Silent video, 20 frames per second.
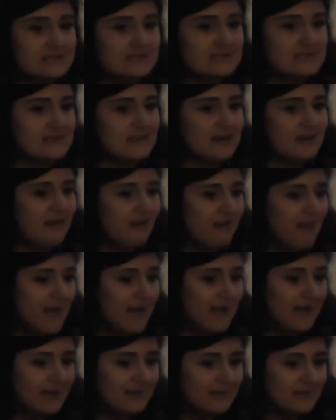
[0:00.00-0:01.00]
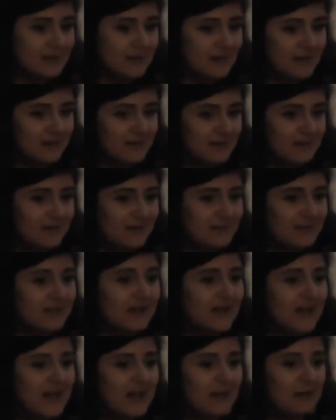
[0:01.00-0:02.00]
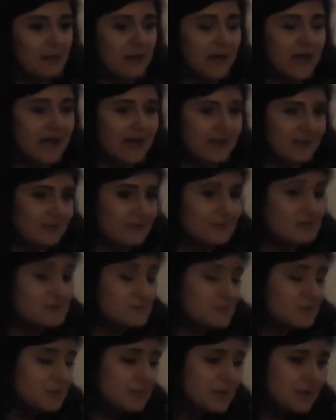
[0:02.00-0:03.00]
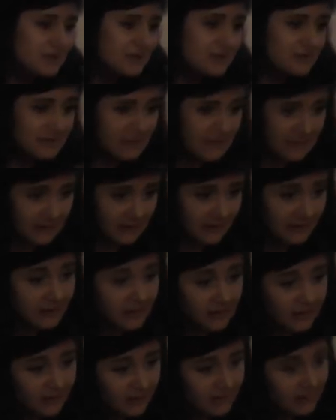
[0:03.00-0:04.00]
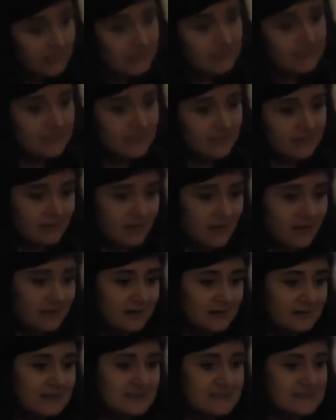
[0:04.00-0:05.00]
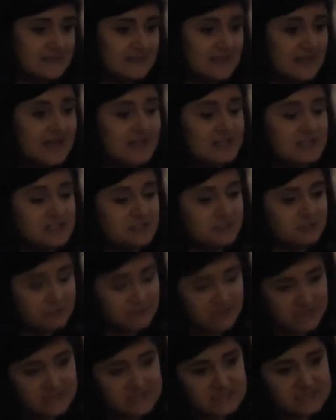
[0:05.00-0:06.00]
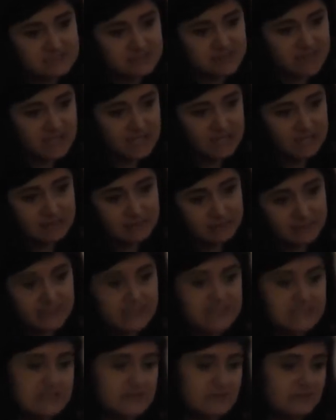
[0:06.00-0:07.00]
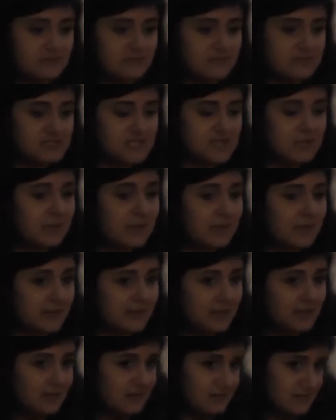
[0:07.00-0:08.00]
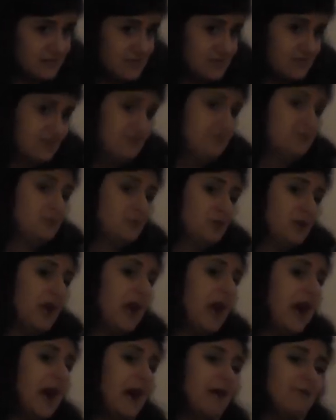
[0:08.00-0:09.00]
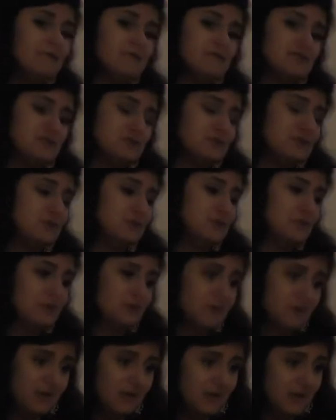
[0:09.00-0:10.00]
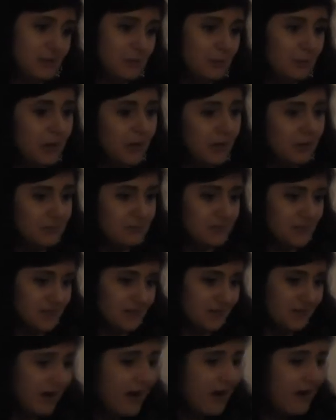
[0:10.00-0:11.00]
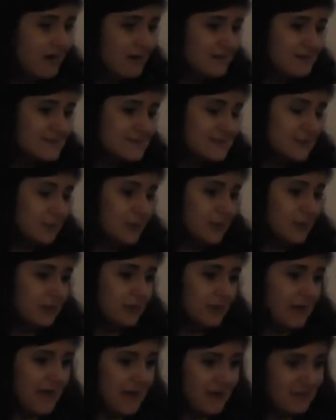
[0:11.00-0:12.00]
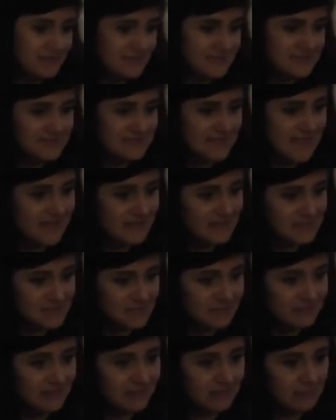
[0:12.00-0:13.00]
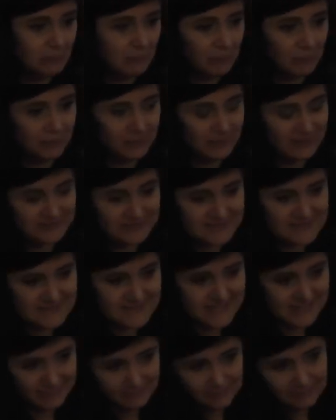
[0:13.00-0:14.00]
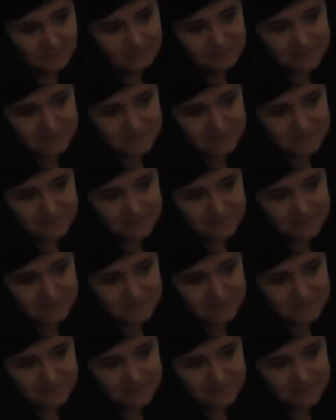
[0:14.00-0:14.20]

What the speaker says: So, and on the other hand, we have those people who think Iran is a danger for Israel because of the German guilt. We have to bomb Iran so we don't have this danger anymore in this era.